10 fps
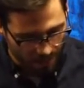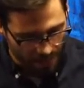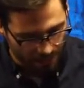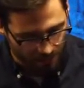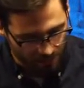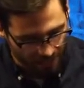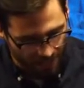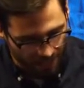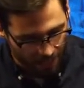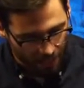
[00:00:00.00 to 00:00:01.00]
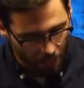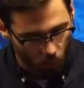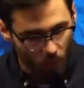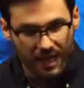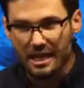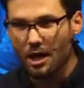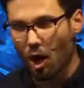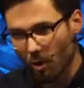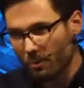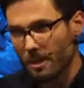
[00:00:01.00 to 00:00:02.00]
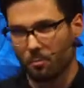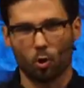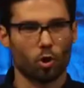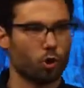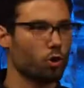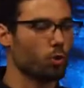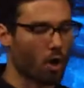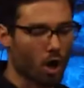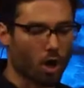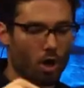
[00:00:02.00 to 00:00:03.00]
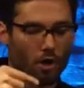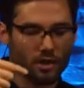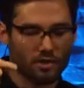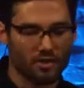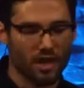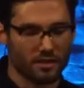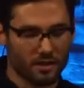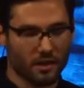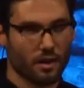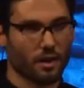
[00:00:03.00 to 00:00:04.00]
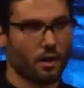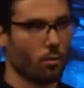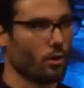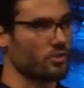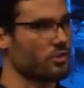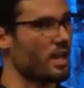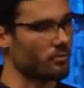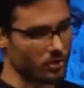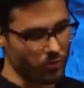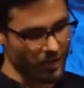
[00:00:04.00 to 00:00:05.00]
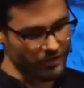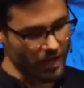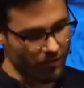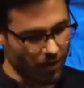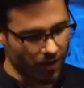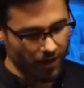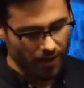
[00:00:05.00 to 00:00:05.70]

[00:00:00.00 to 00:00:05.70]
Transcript: As I've said, we are people who are sent. What does it say in verse 27?